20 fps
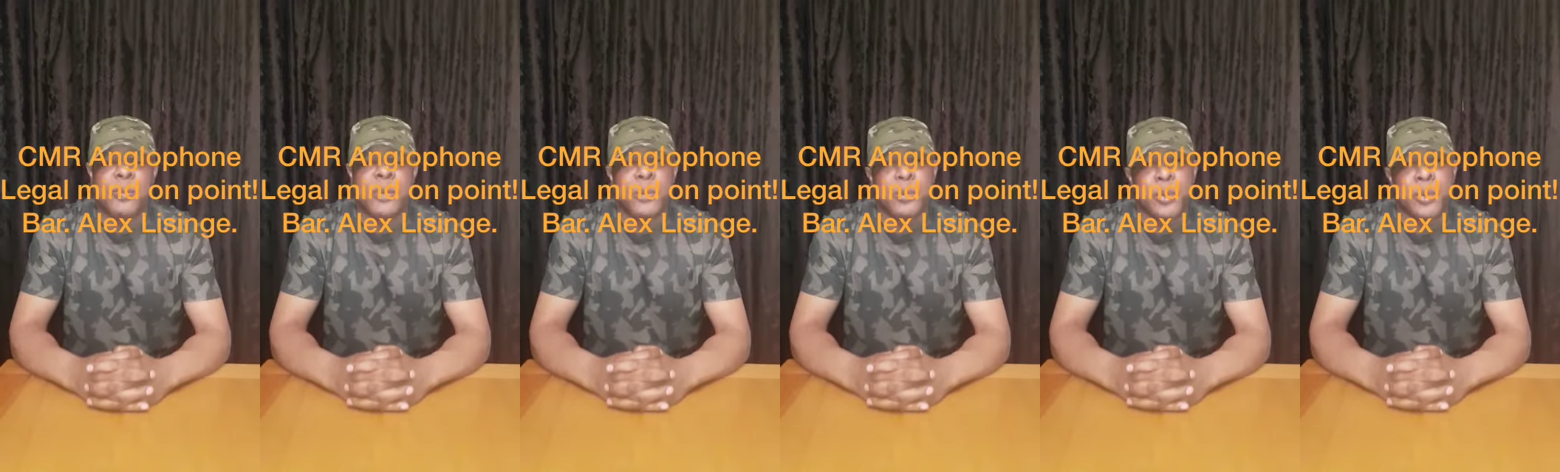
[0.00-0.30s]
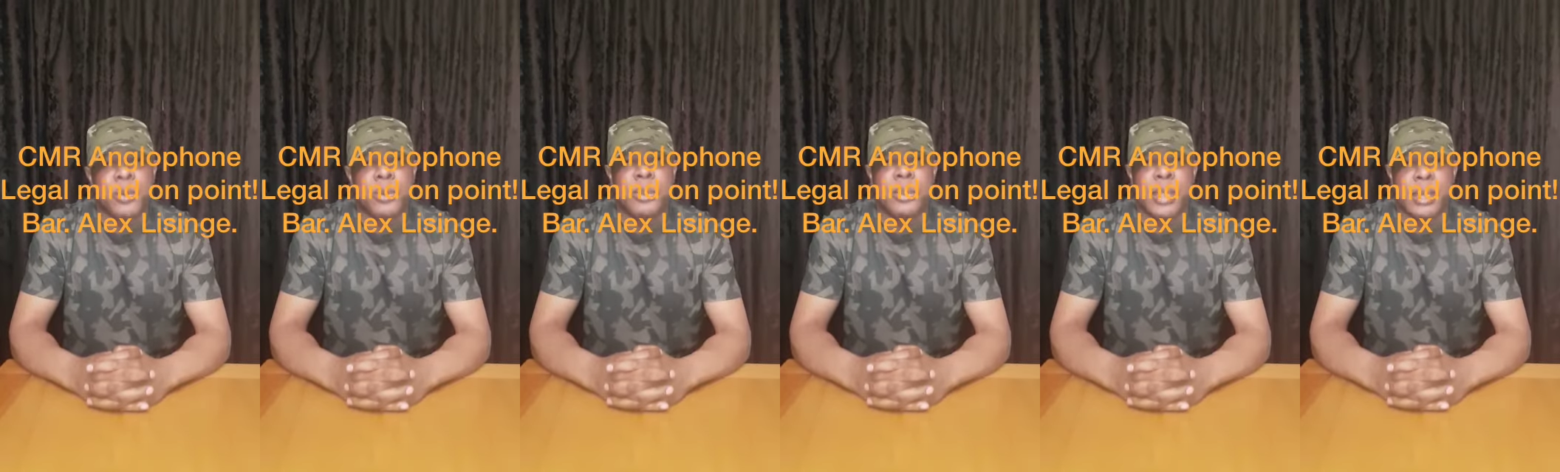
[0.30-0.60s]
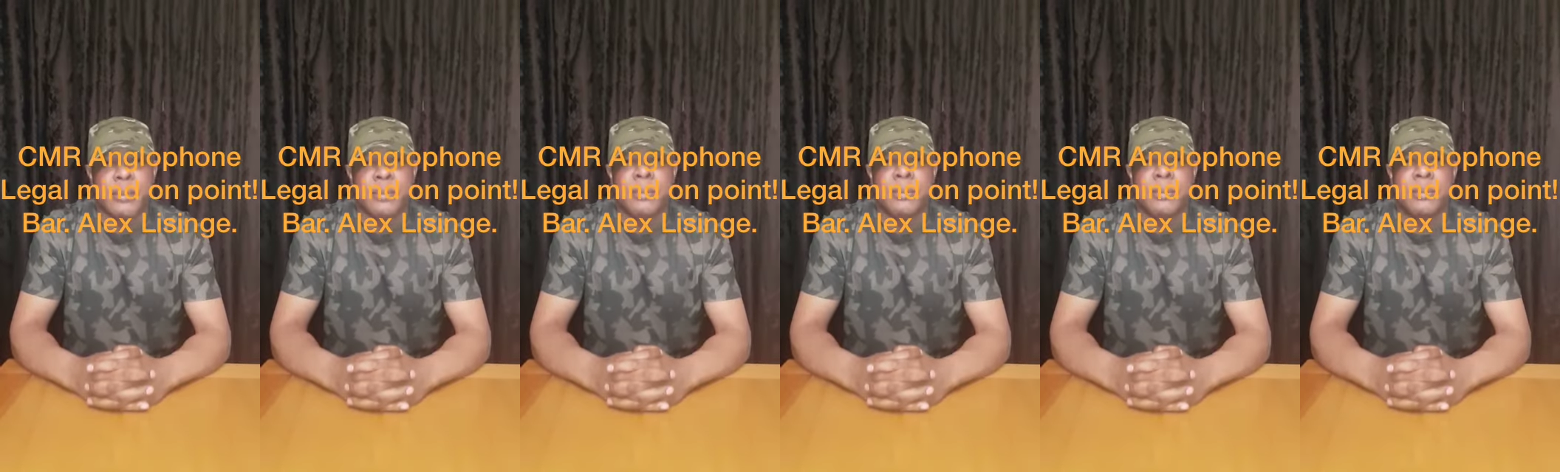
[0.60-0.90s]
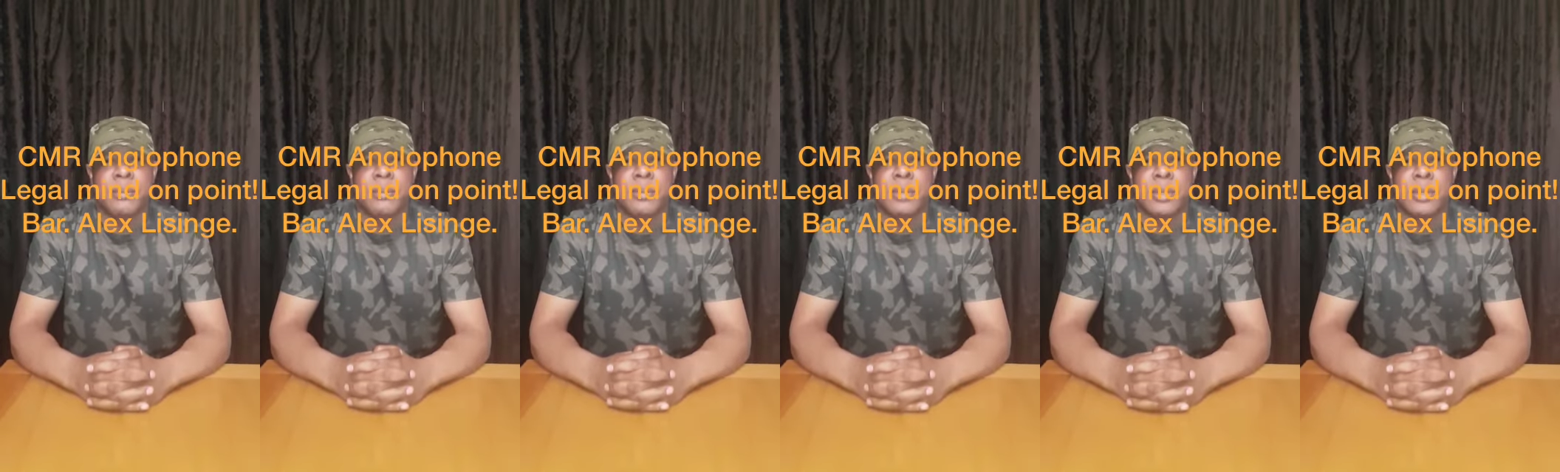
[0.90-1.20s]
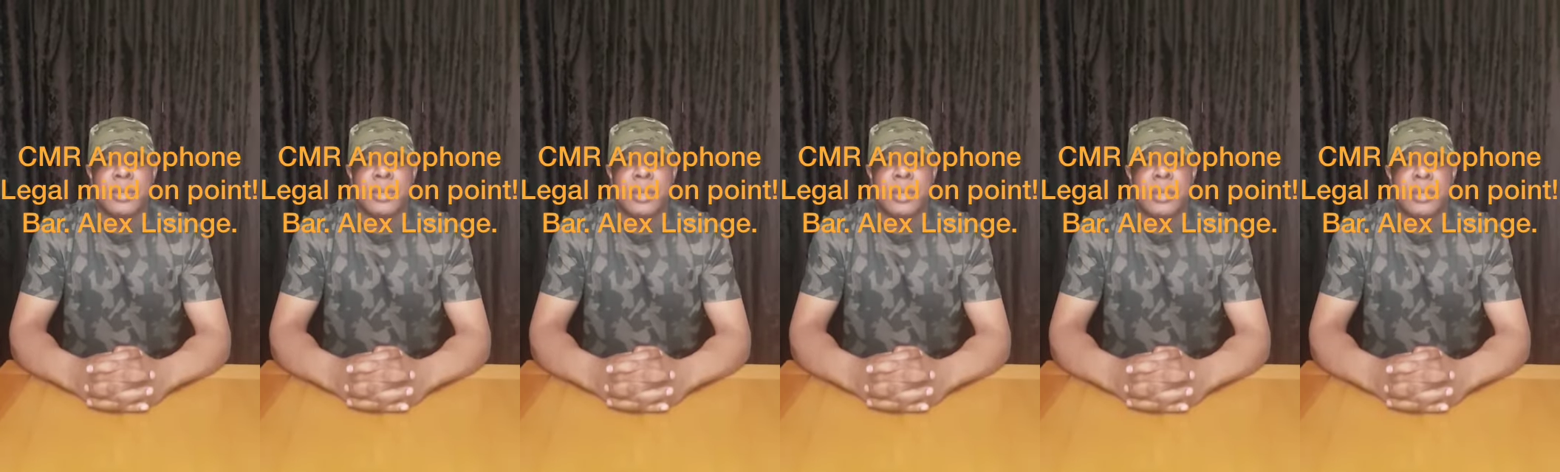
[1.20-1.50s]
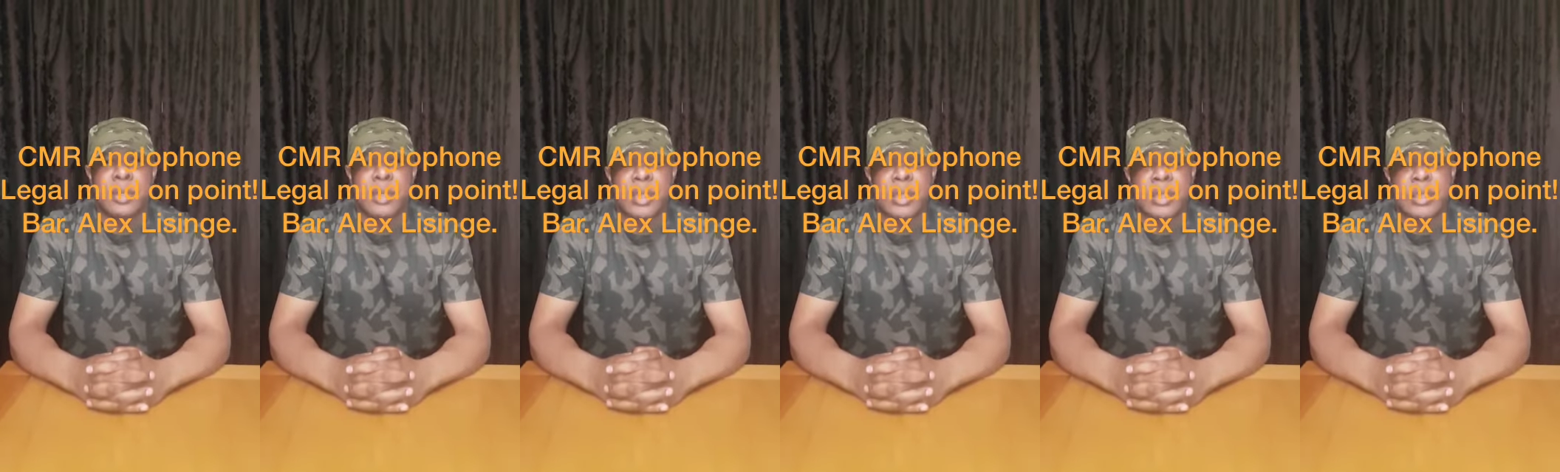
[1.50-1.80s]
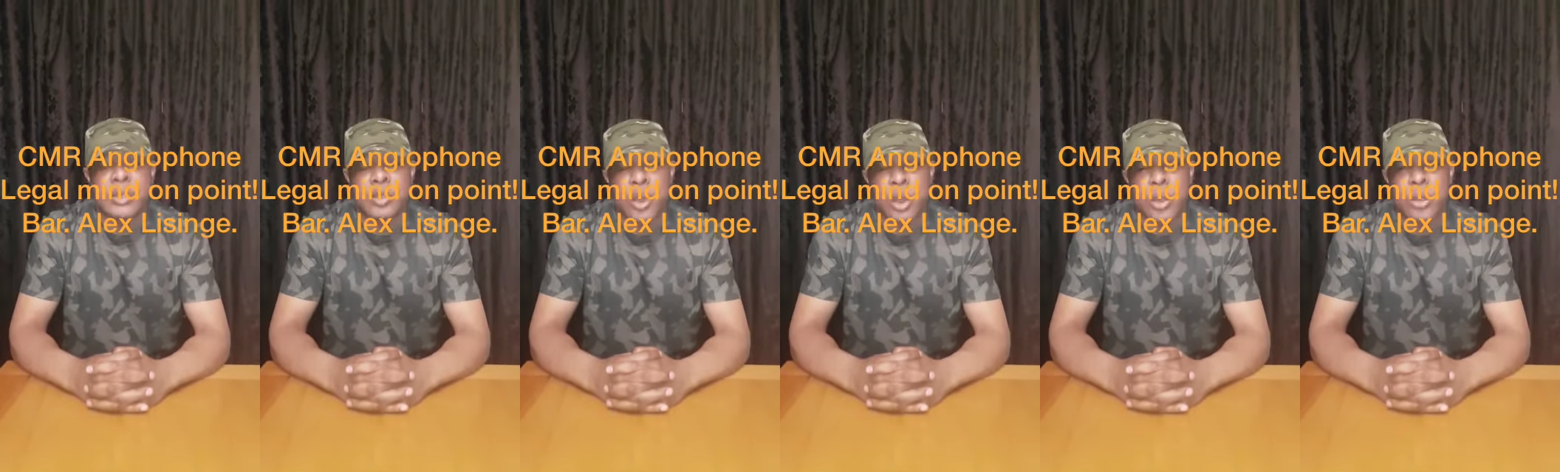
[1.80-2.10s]
people them, they
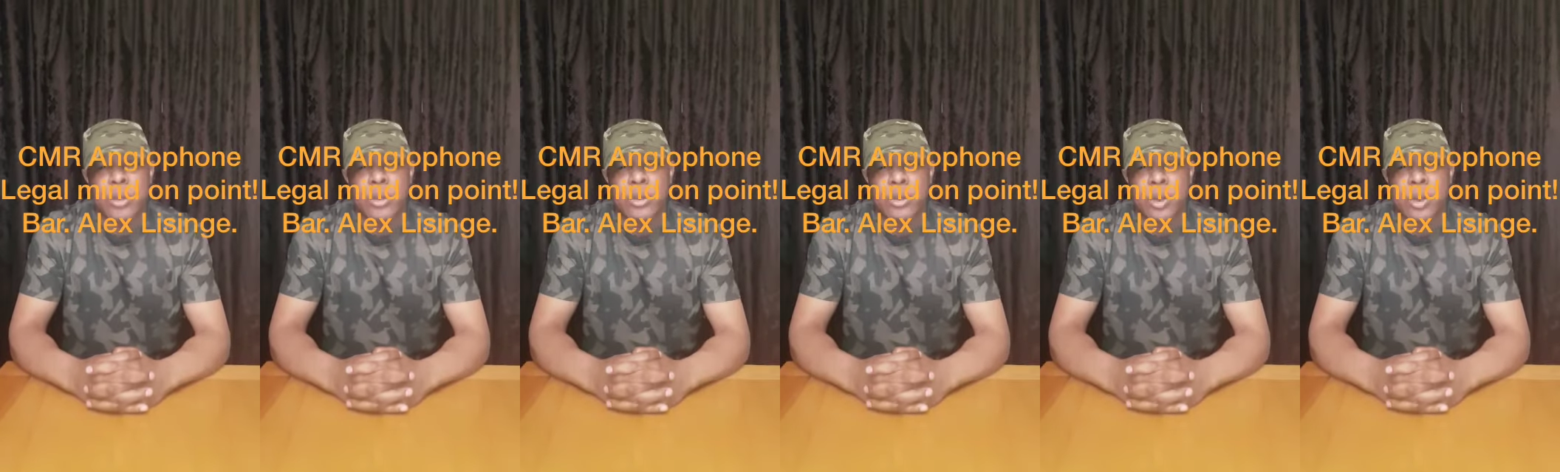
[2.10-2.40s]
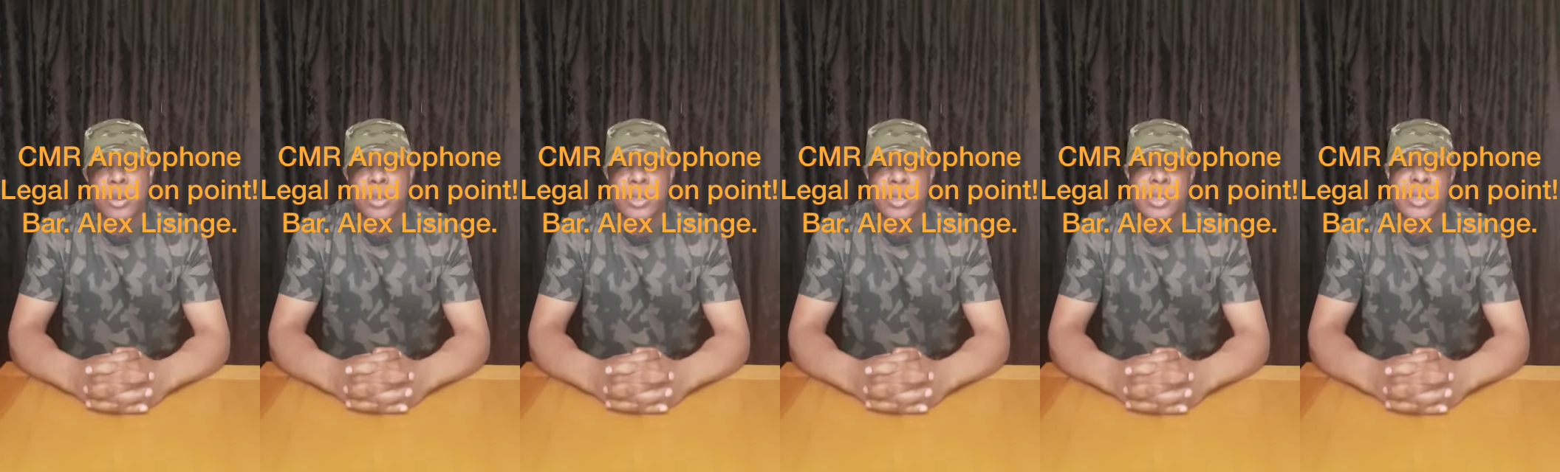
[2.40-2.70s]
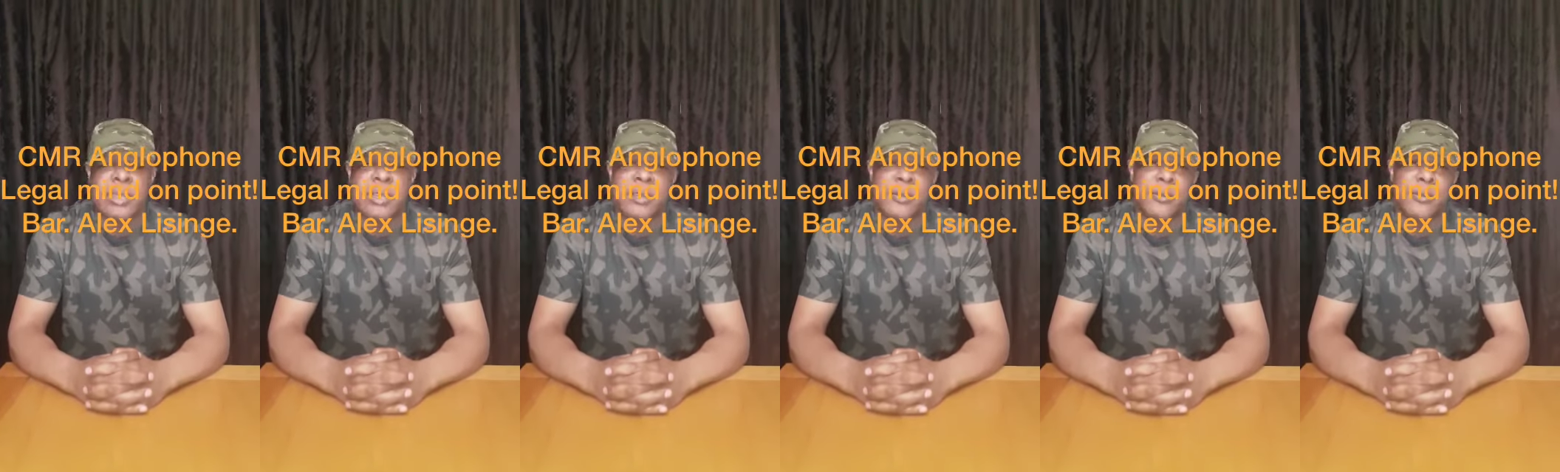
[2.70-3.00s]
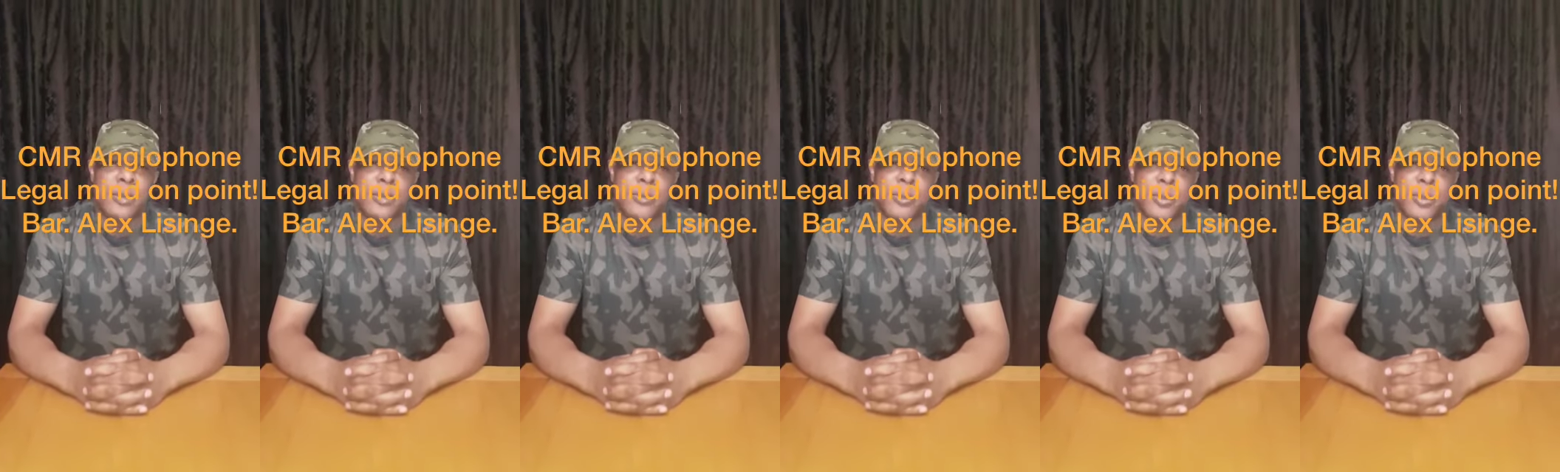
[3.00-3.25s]
talk wrong thing them for